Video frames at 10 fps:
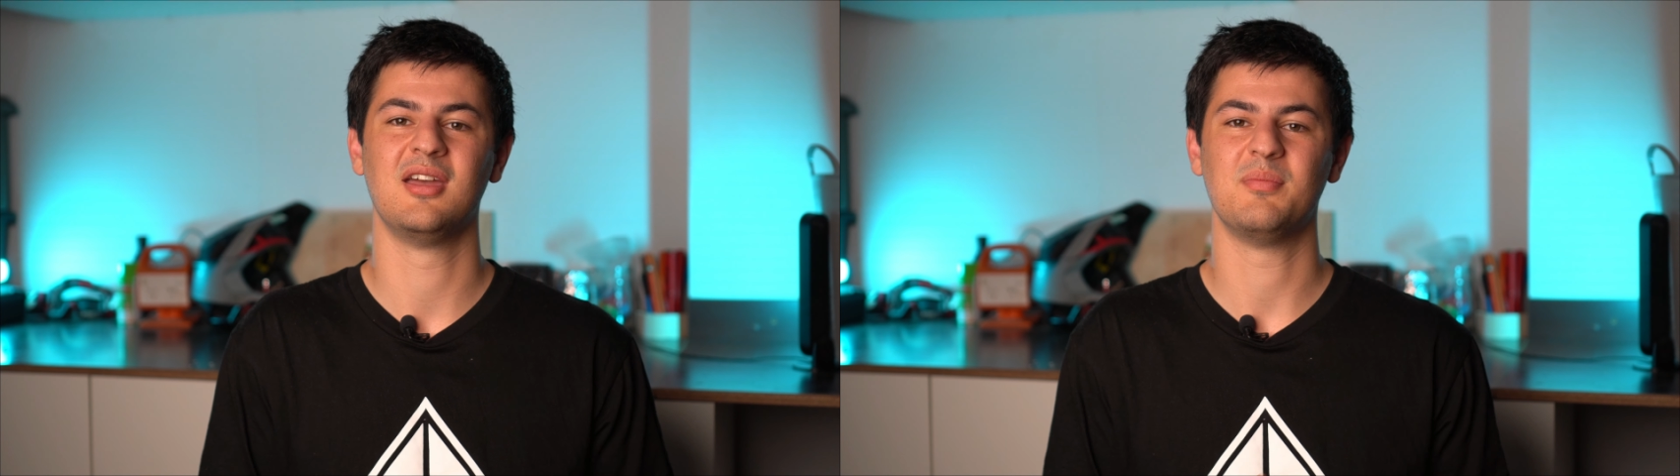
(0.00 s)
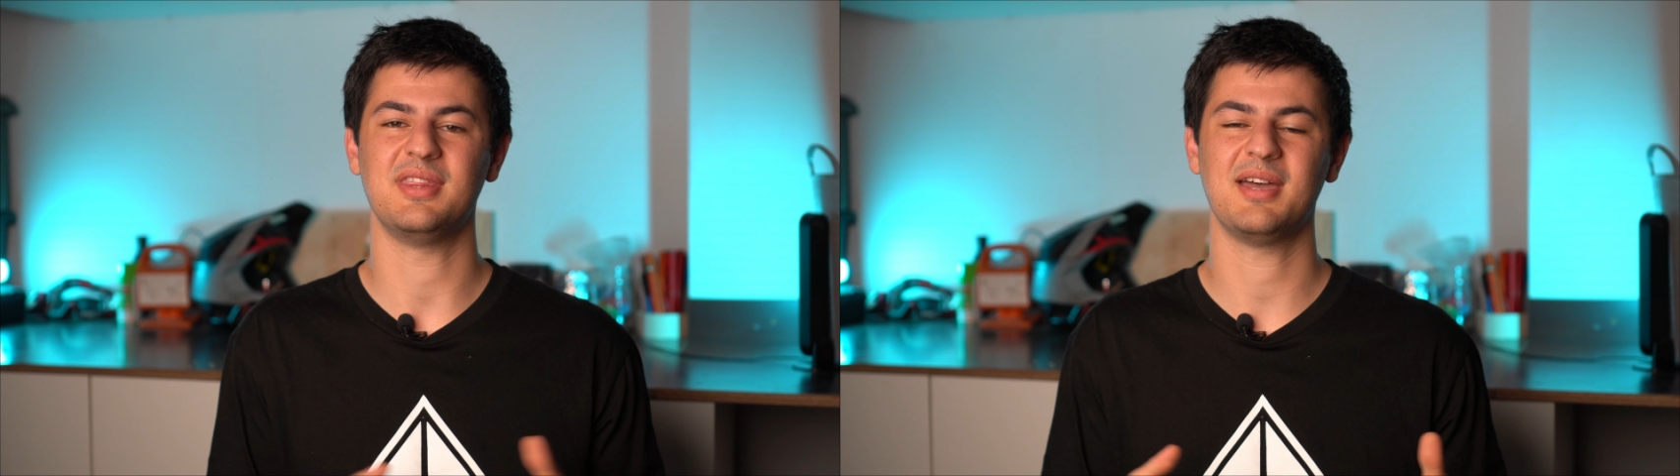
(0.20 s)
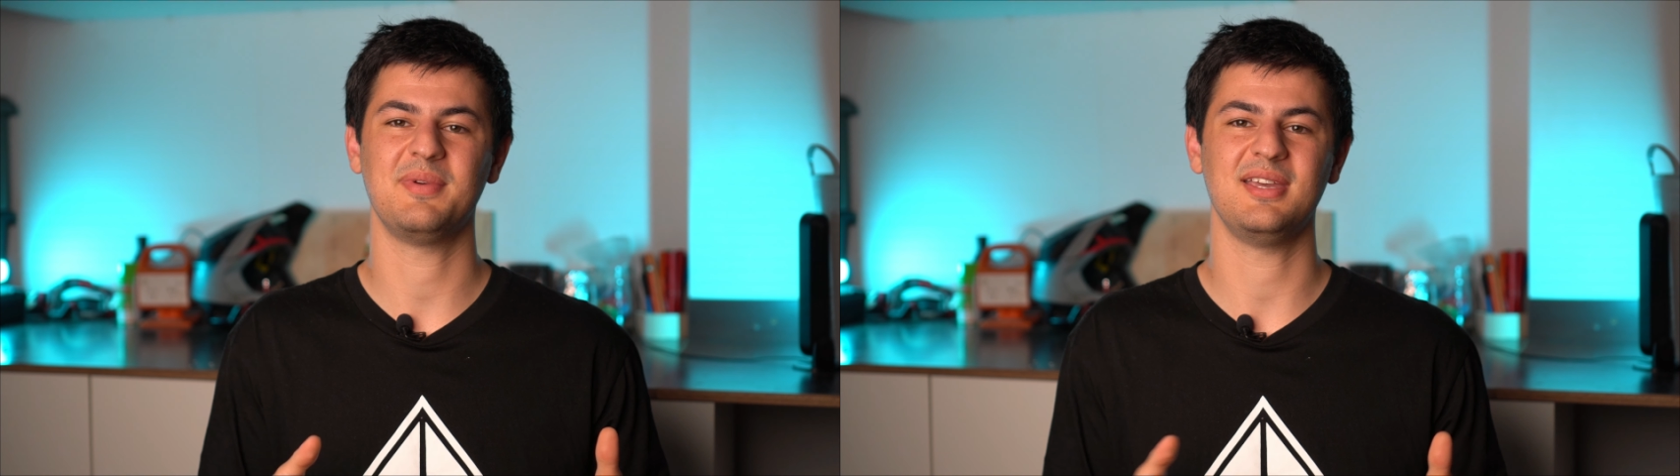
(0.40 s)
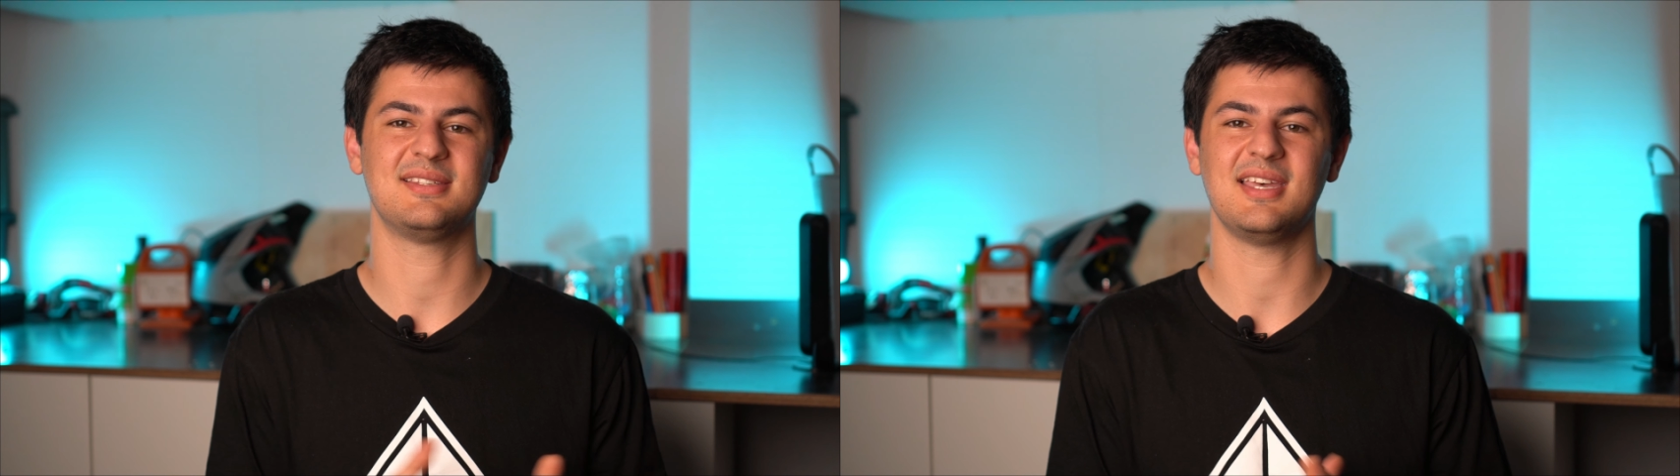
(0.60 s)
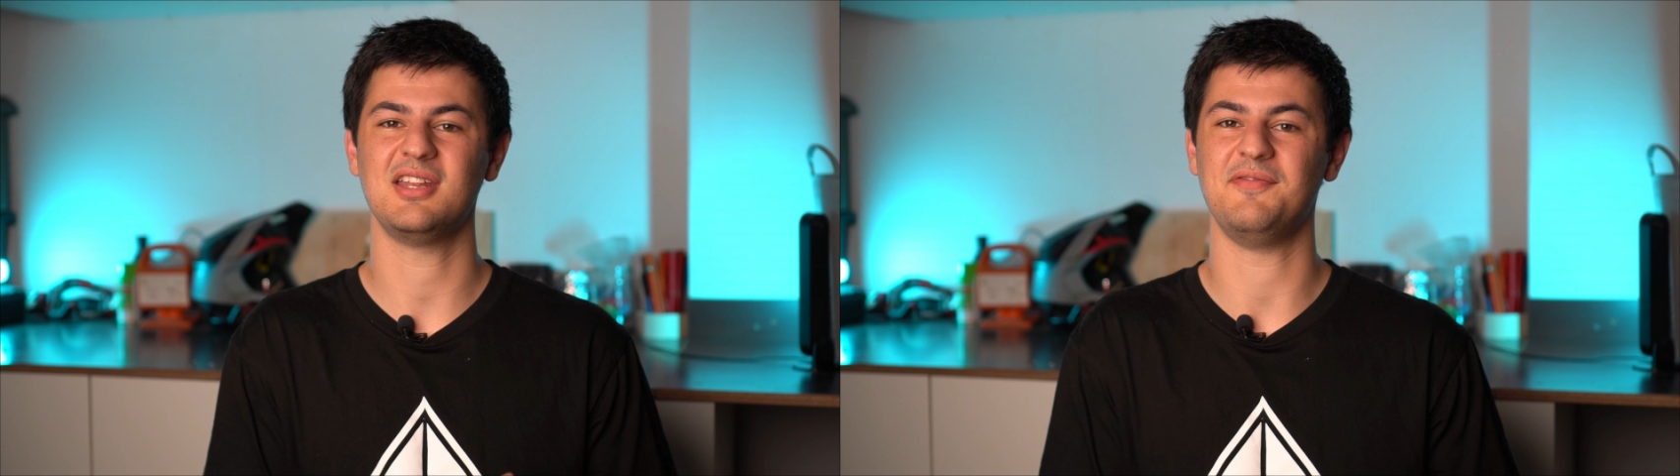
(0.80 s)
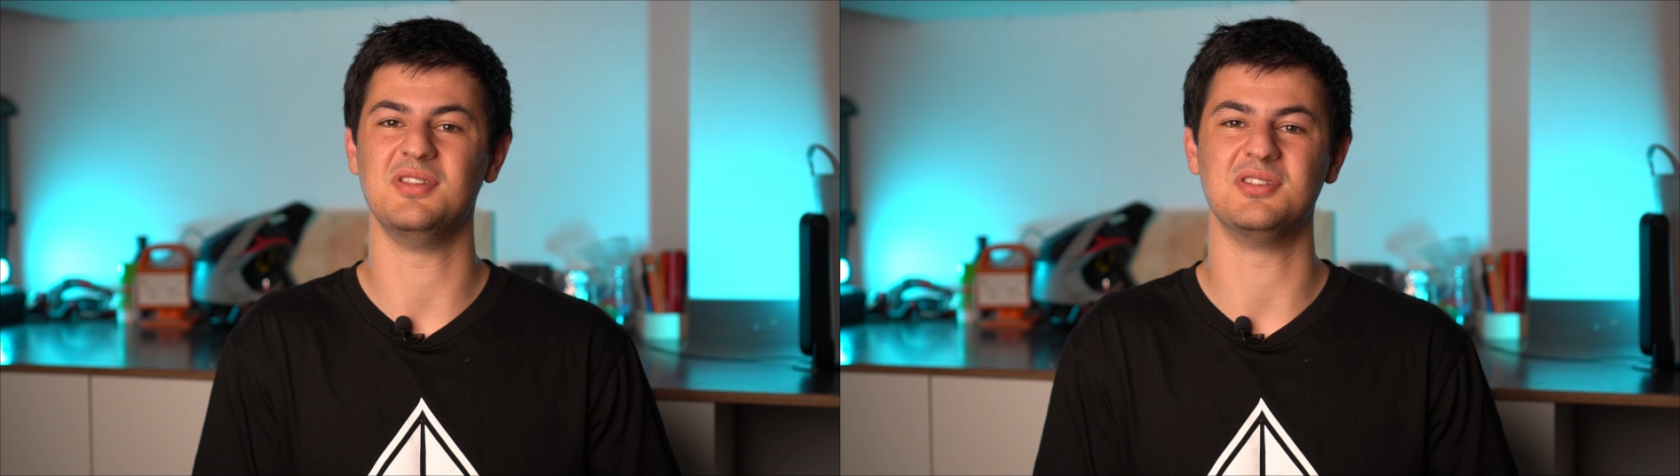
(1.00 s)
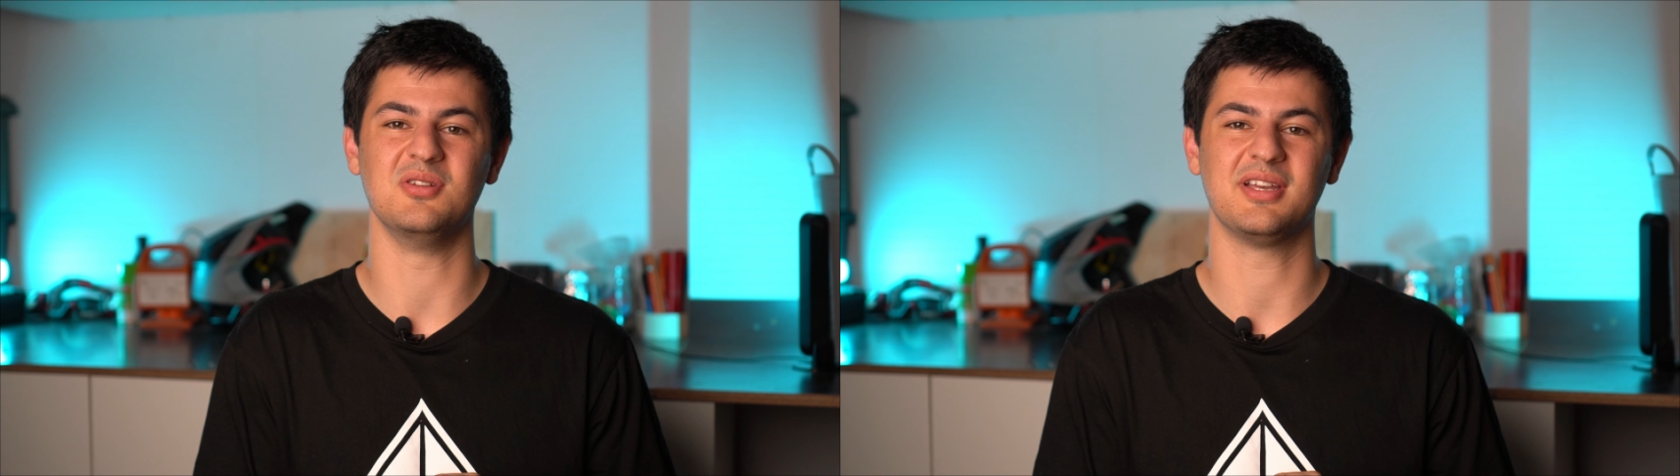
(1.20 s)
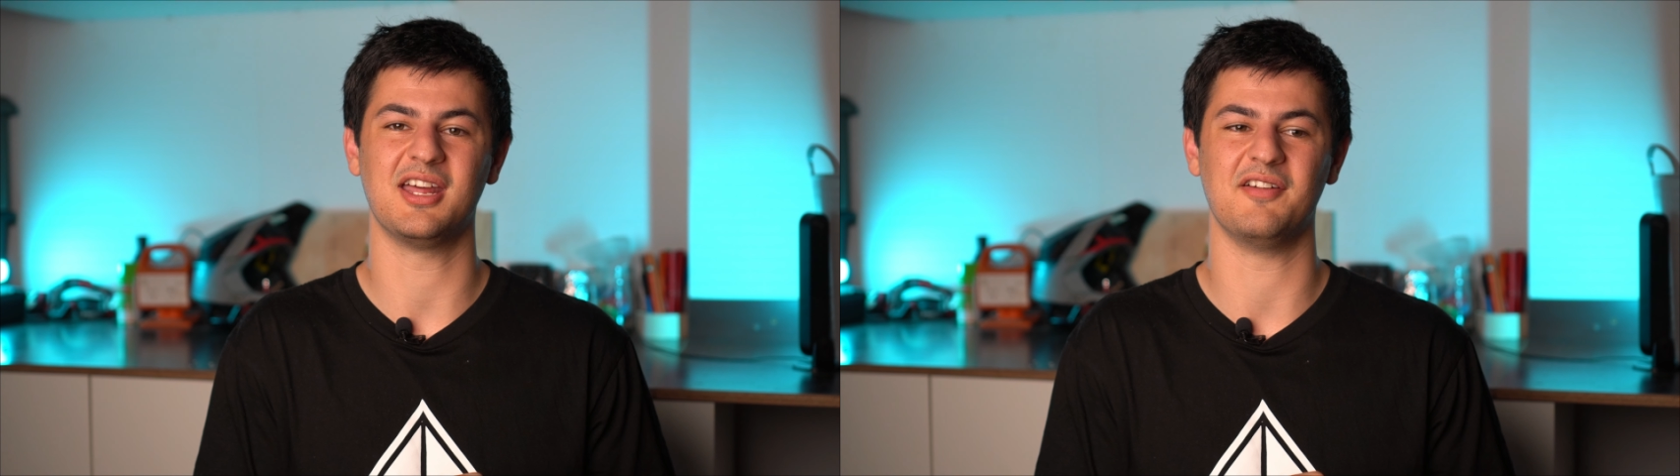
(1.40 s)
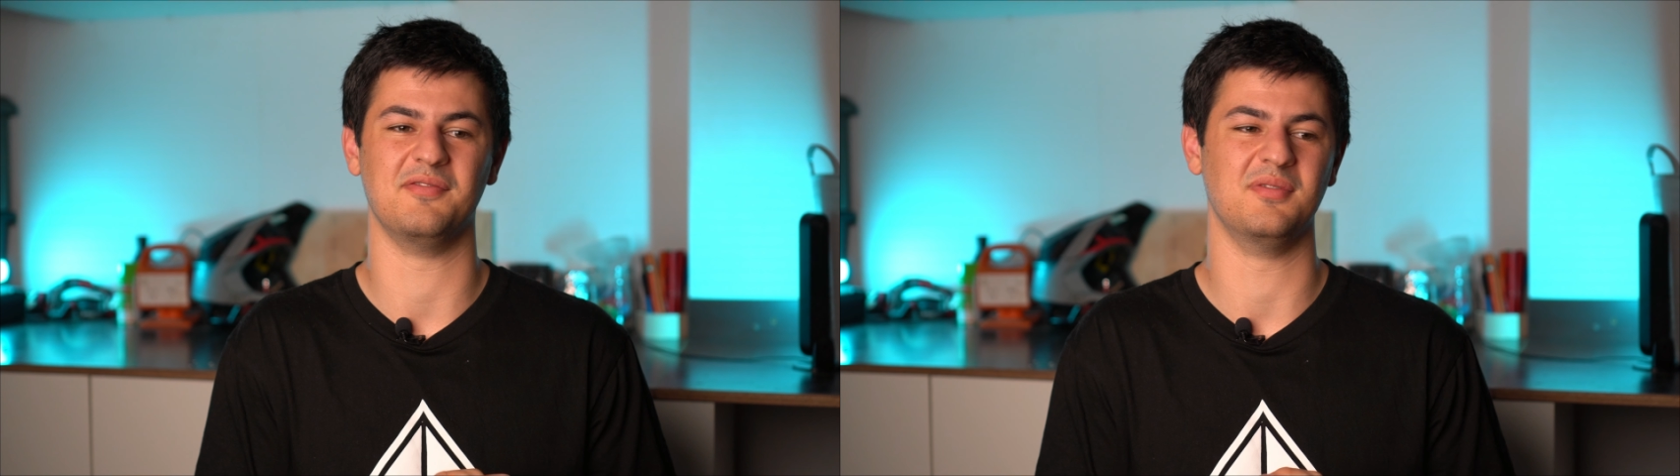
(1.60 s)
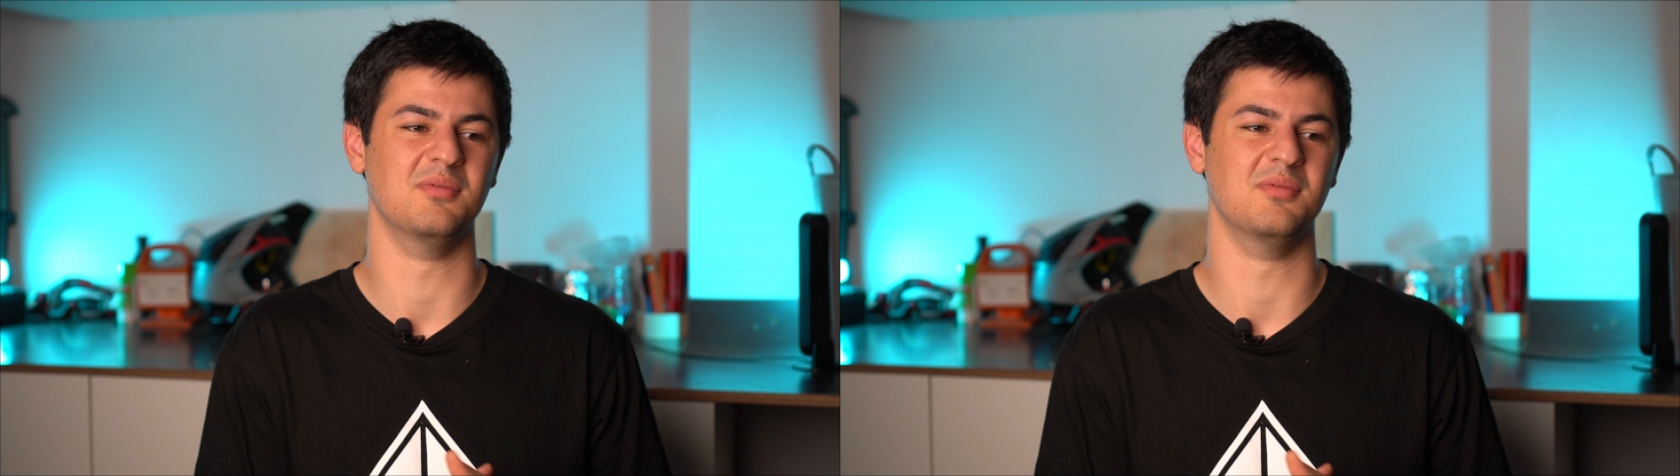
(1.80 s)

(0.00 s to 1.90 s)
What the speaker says: But that being said, if you do kind of